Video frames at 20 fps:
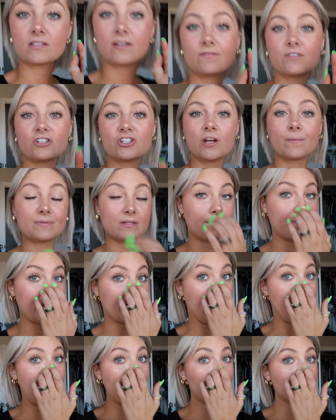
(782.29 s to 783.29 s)
I have to ship
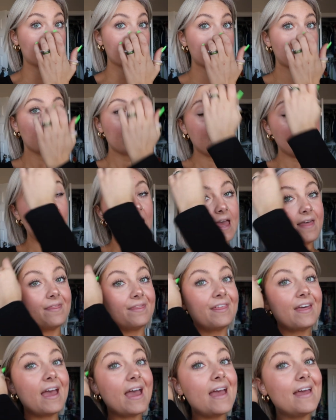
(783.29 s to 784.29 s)
something out,
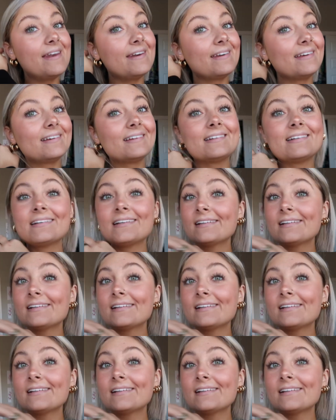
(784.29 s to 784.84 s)
and then